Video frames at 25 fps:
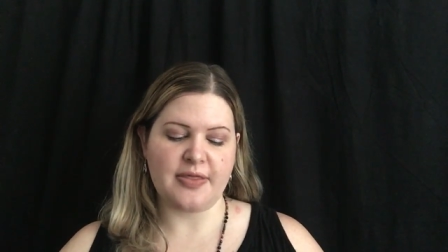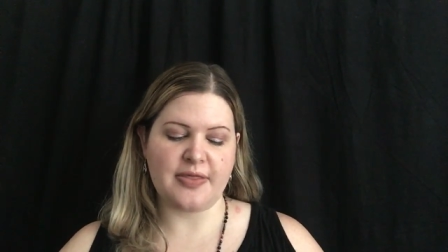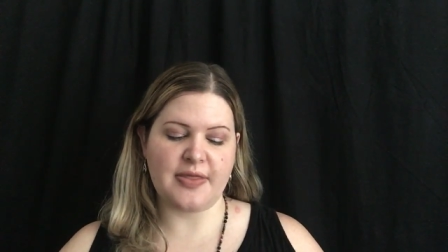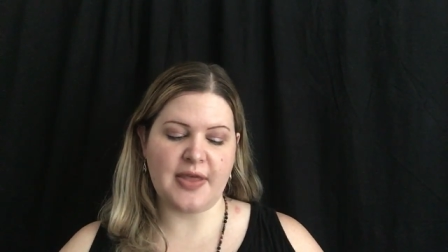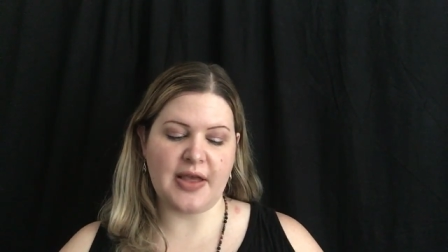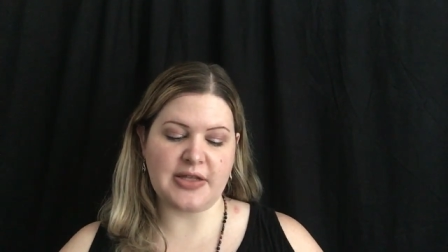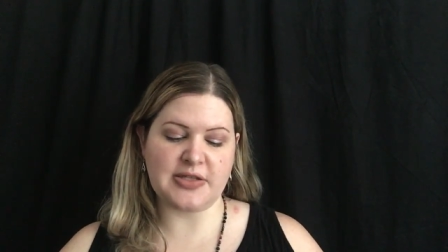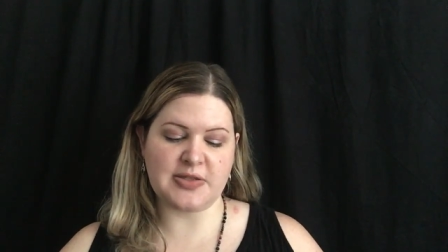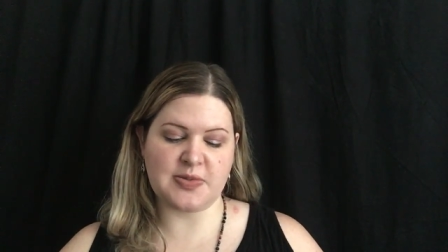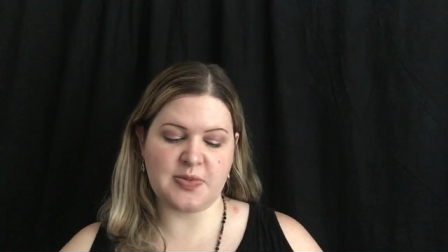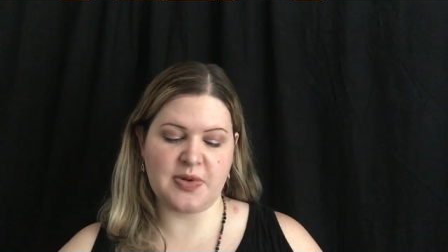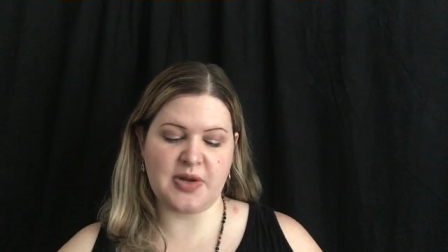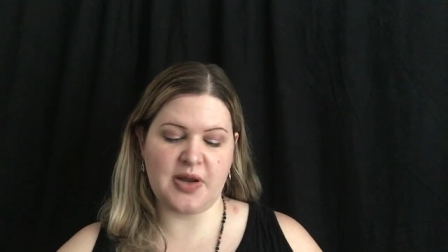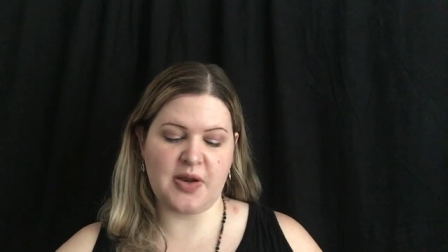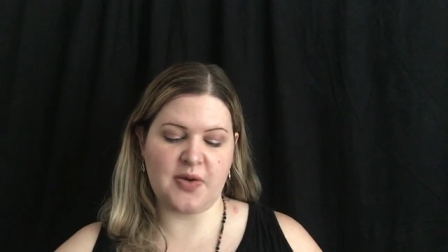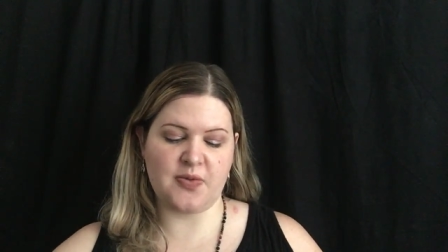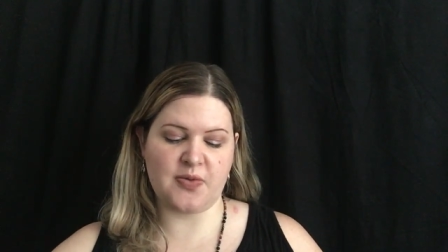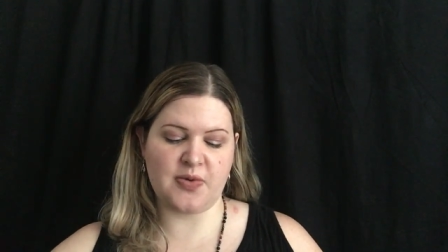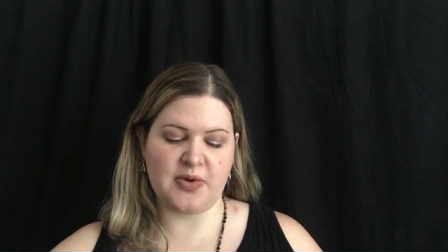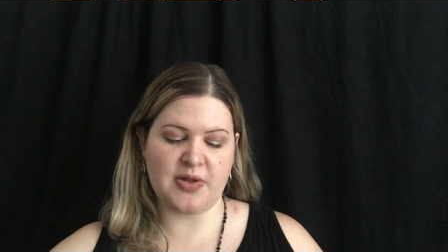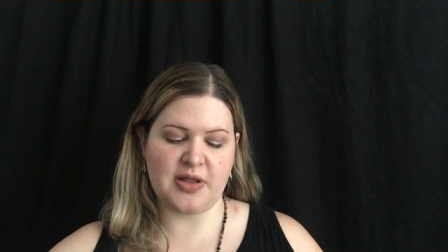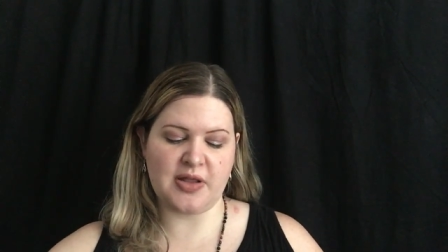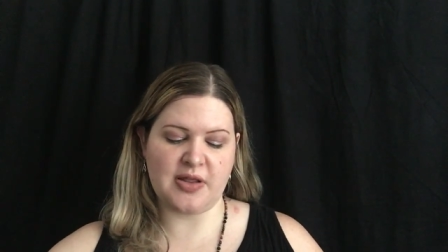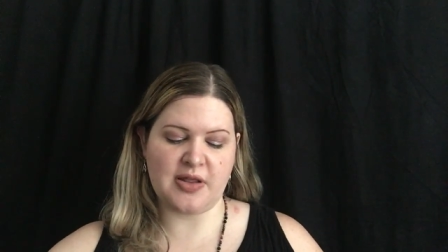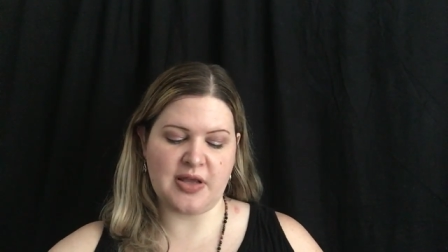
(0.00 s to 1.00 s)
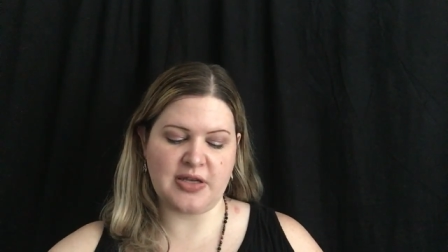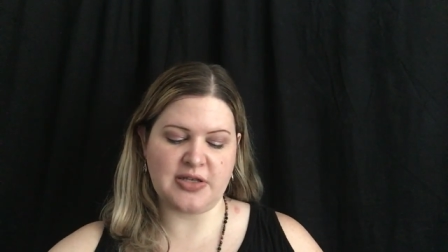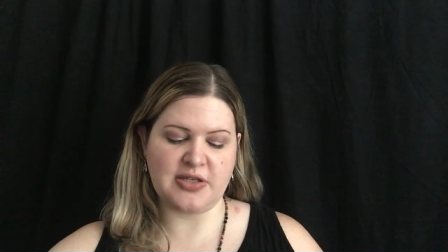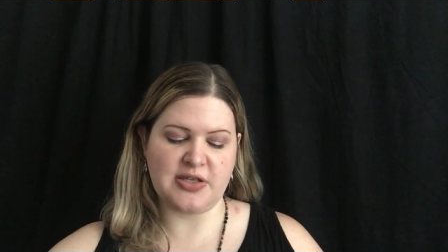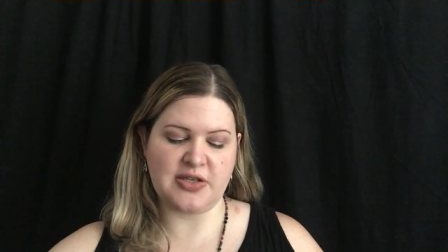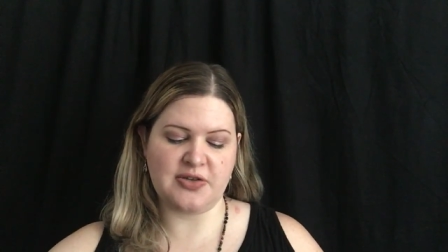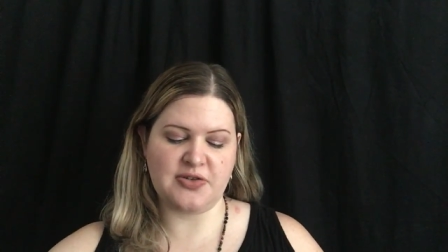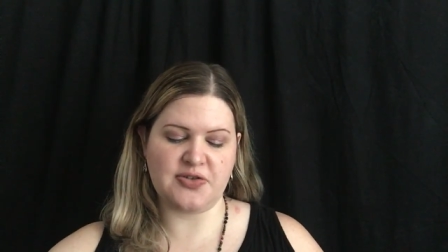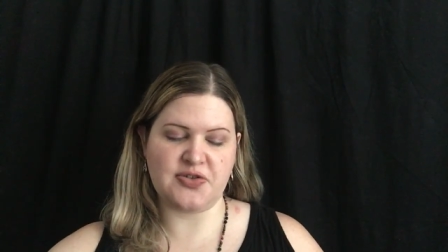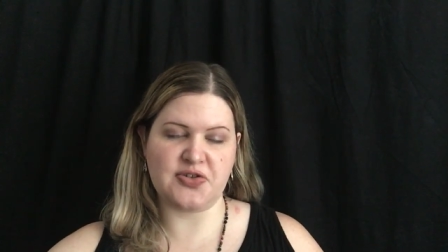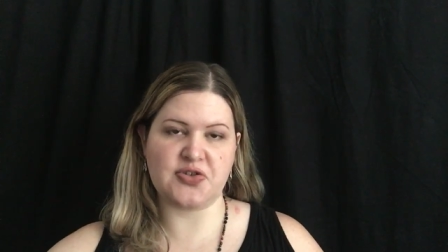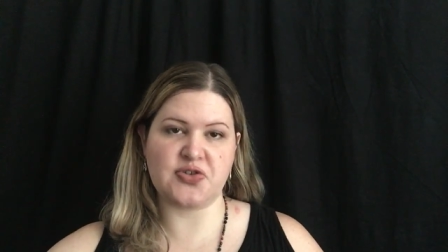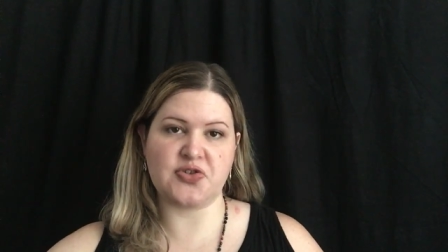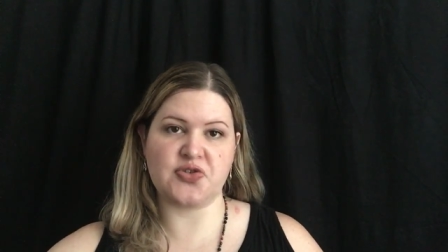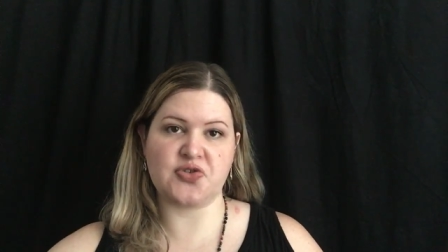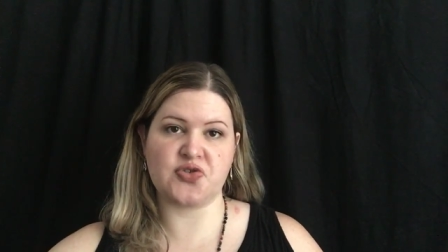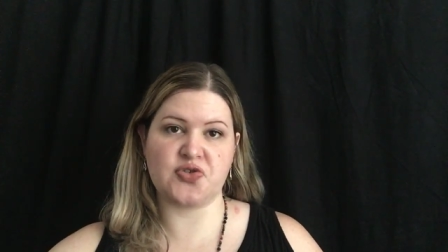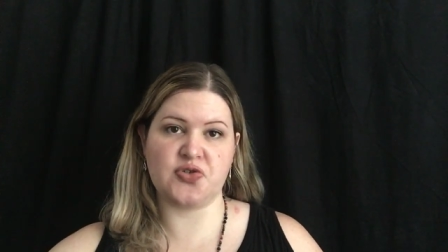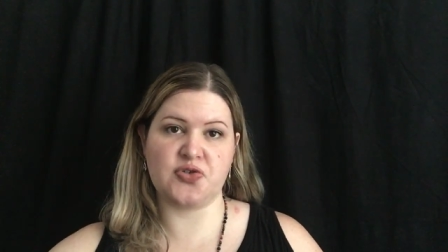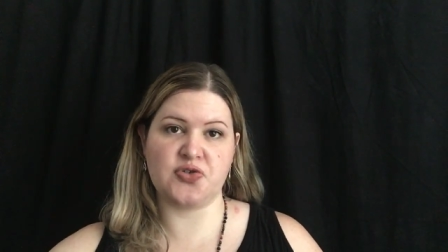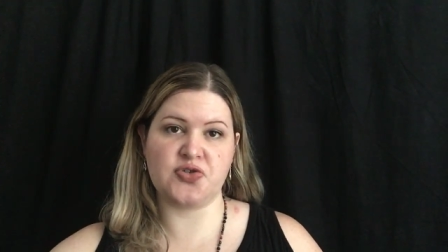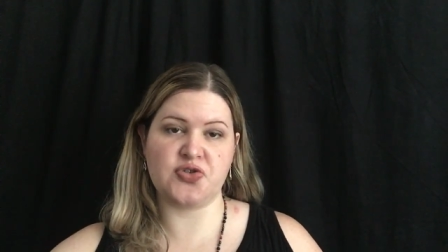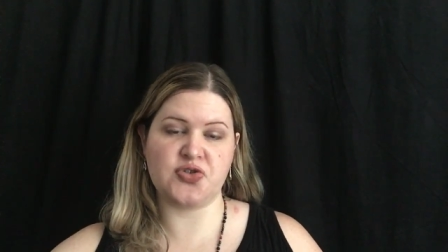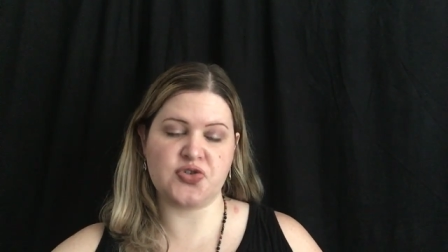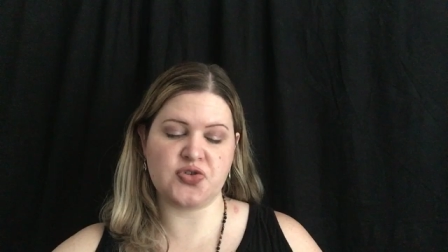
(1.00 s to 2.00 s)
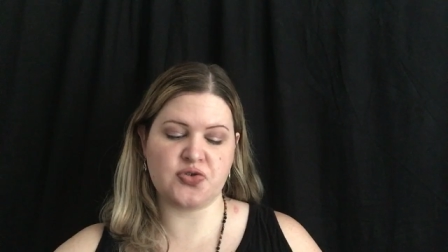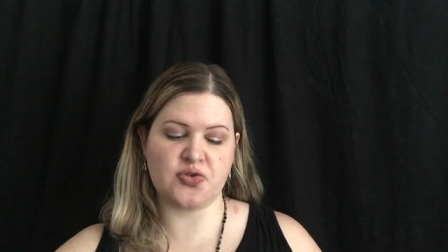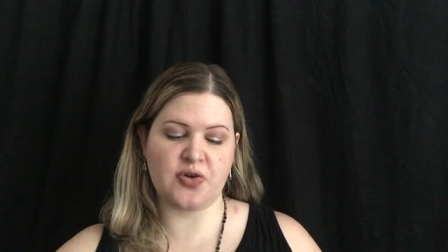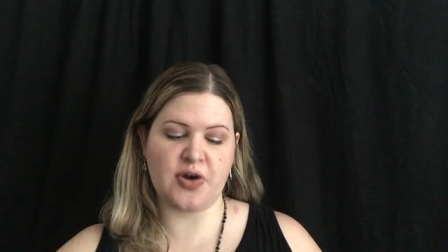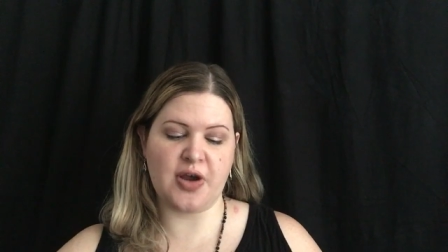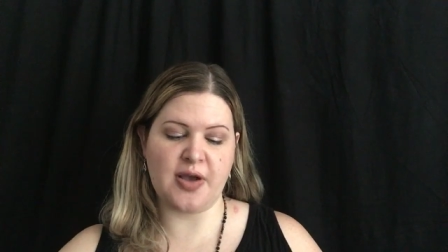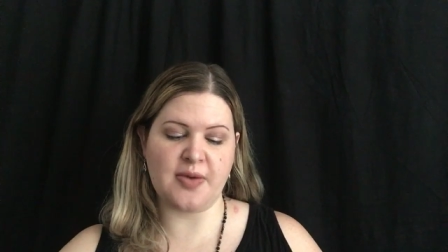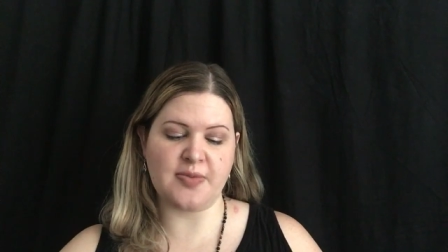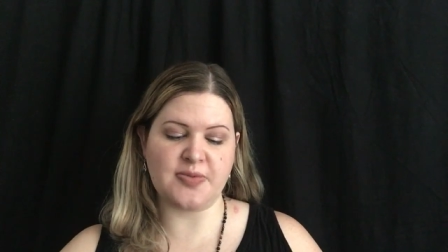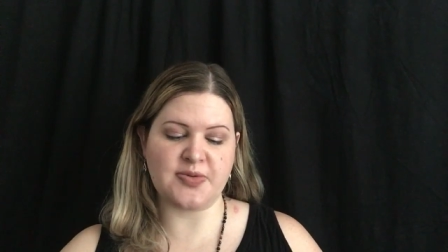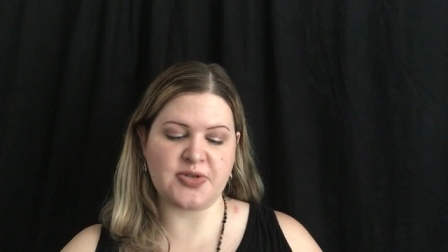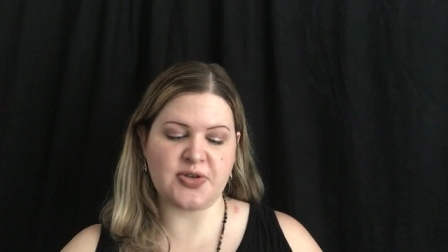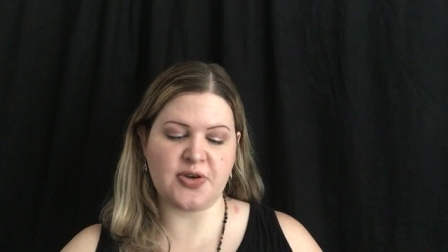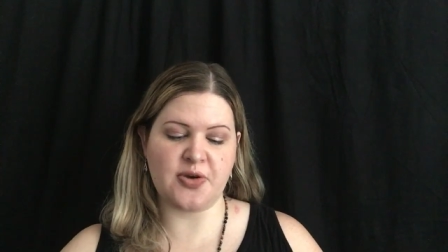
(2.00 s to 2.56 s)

that's when I really like to use scrubs,